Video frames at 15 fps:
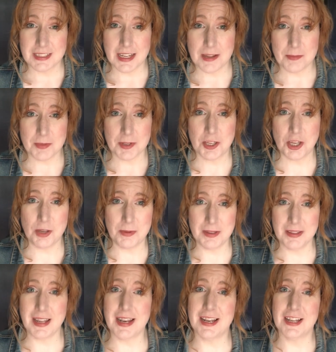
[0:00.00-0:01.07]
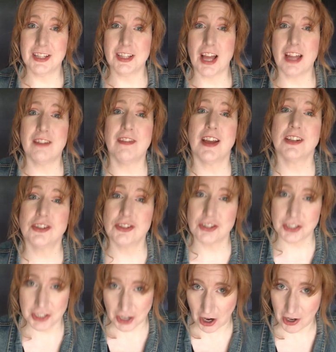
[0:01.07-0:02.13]
I'm accumulating a lot of
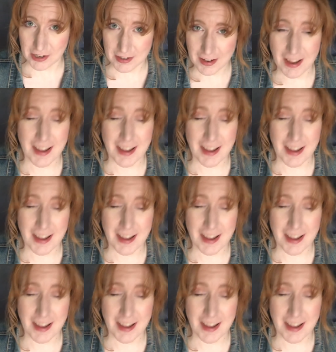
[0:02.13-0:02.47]
extra yarn